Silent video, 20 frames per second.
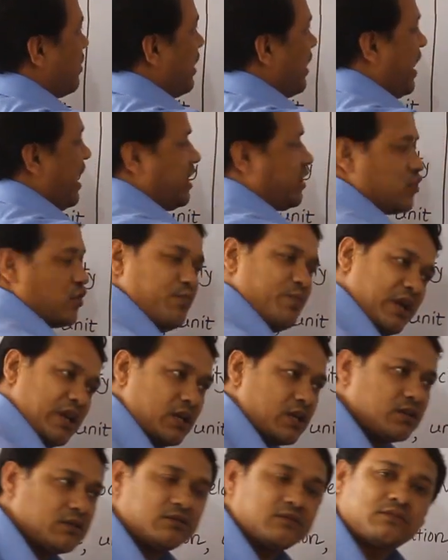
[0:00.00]
A to
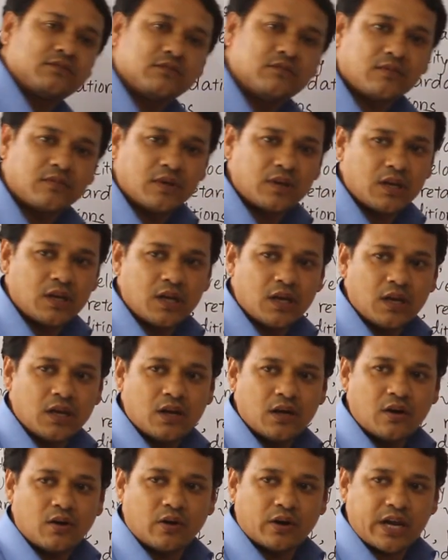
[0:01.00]
B.
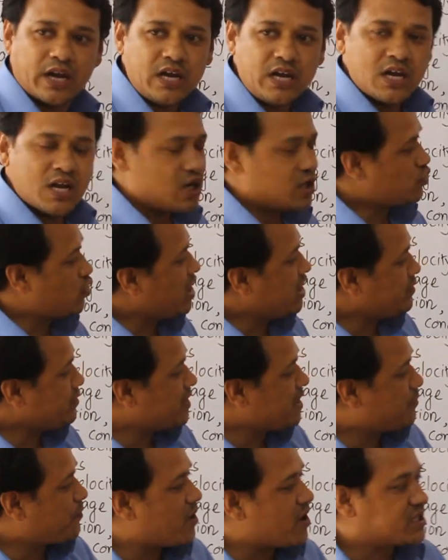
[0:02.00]
Okay, 20
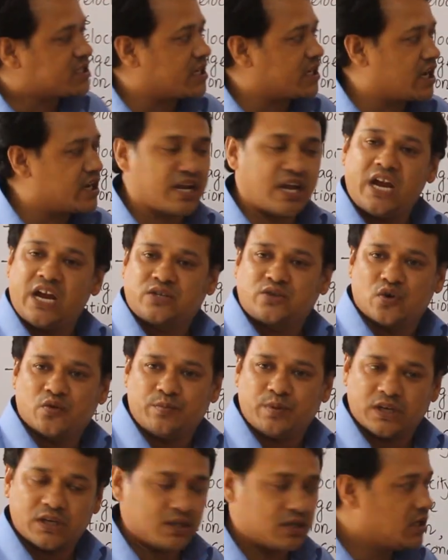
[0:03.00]
meters per second, A to
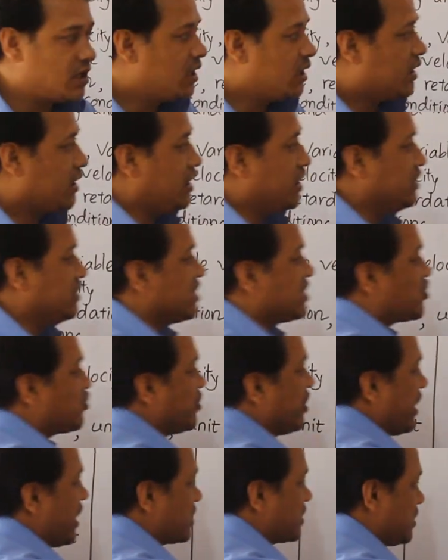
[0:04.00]
B, in this
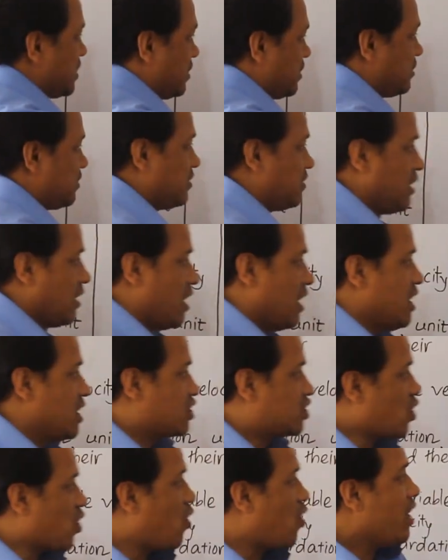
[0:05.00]
direction.
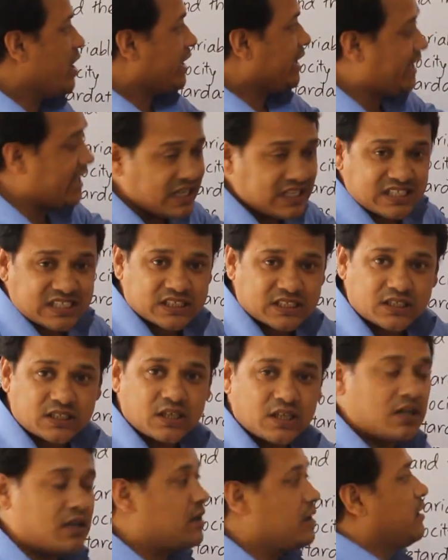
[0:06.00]
So its
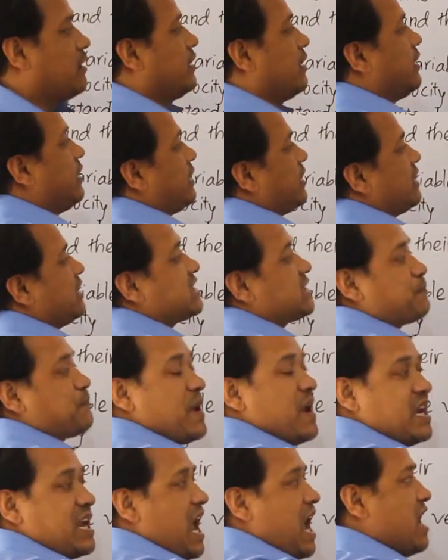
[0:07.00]

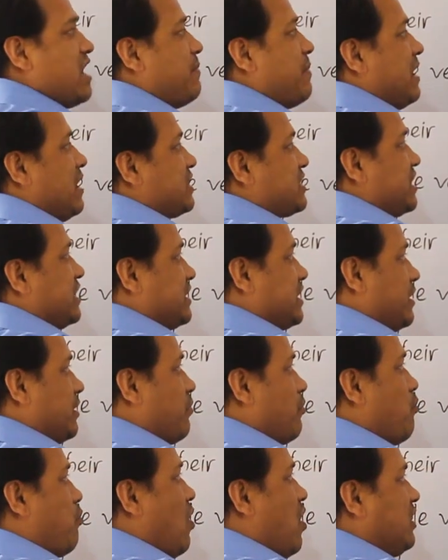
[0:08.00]
speed and velocity,
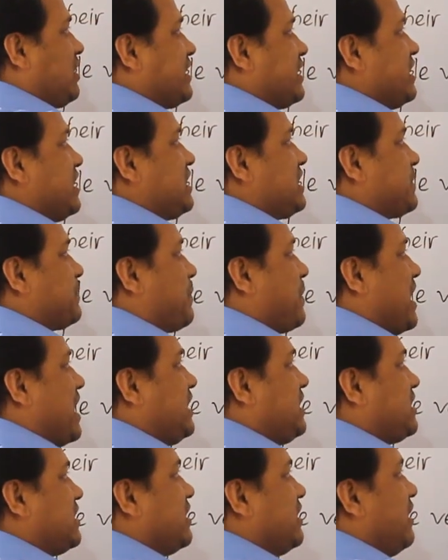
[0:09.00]
both
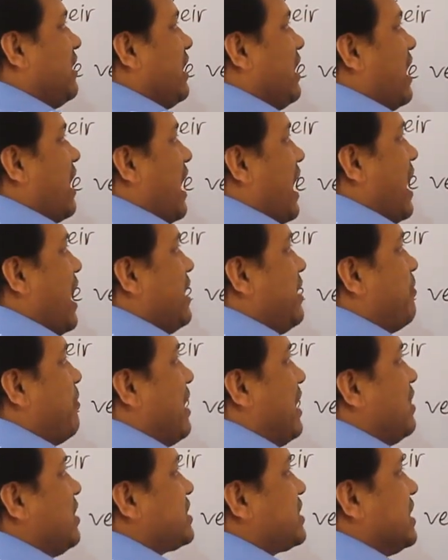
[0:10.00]
speed and
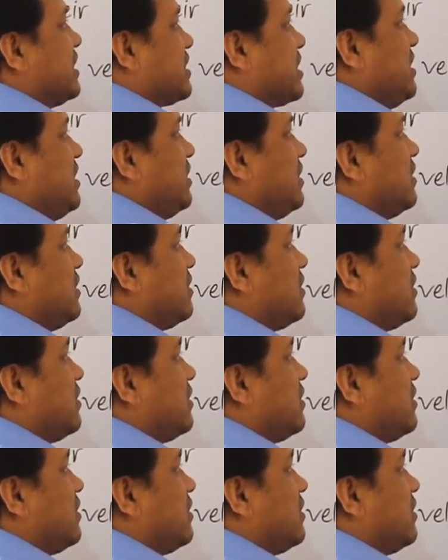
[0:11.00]
velocity,